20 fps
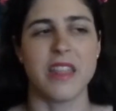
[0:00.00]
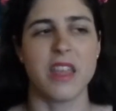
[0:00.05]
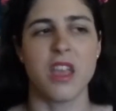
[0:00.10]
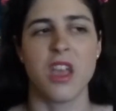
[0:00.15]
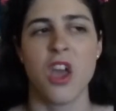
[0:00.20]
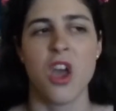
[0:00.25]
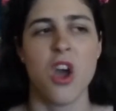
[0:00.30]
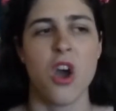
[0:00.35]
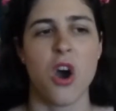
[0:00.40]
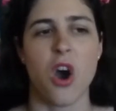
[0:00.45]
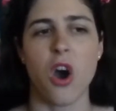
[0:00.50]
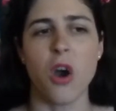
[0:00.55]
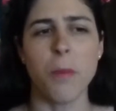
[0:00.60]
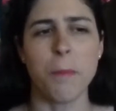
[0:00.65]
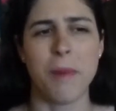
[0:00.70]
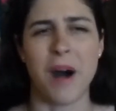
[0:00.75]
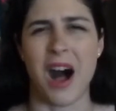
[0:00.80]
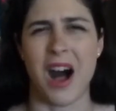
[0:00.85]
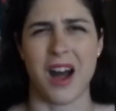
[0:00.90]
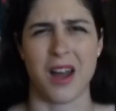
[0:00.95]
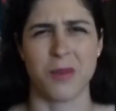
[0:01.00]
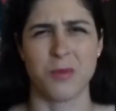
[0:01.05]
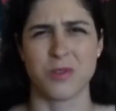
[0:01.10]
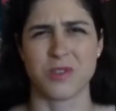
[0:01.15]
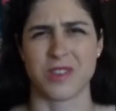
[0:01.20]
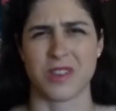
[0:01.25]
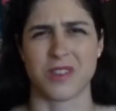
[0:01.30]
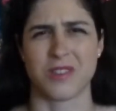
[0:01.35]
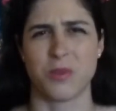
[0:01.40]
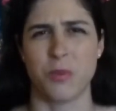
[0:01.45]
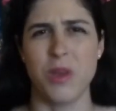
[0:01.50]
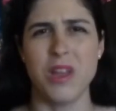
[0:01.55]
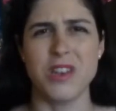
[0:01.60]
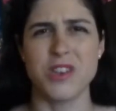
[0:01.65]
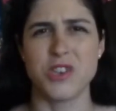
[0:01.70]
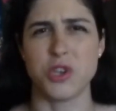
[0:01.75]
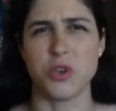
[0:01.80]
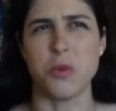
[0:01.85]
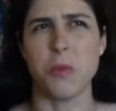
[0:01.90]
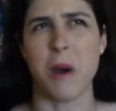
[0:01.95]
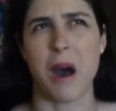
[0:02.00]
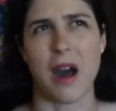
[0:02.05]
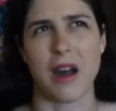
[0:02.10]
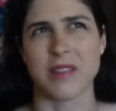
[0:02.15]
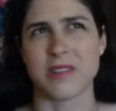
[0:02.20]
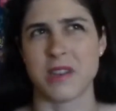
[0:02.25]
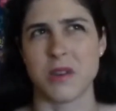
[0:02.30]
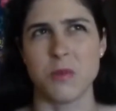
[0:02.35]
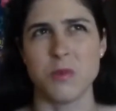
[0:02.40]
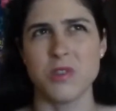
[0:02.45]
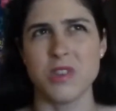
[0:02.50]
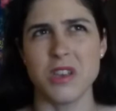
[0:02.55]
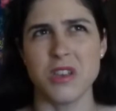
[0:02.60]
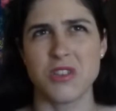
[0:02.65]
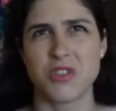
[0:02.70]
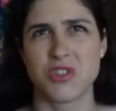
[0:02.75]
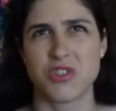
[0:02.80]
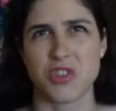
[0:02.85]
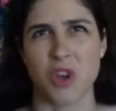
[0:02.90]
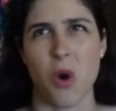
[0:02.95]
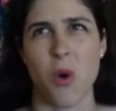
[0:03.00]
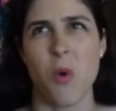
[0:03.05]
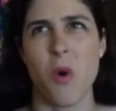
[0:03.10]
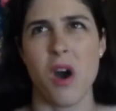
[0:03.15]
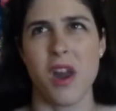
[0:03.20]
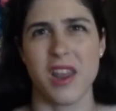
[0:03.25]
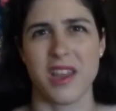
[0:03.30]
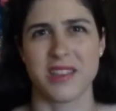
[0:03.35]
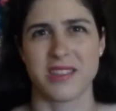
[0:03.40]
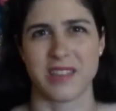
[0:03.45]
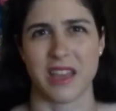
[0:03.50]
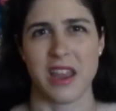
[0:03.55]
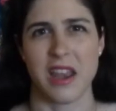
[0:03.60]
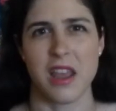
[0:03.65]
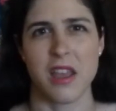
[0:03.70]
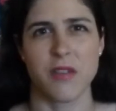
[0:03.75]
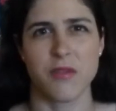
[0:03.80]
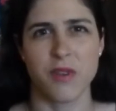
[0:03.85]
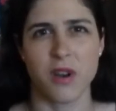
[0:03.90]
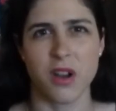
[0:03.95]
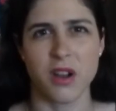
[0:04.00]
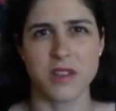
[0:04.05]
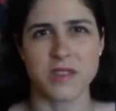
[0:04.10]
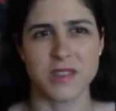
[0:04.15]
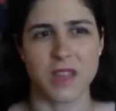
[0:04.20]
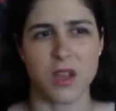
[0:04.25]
Like, our pod was, like, so we had 2 pods, and it was, like, so unexciting for us.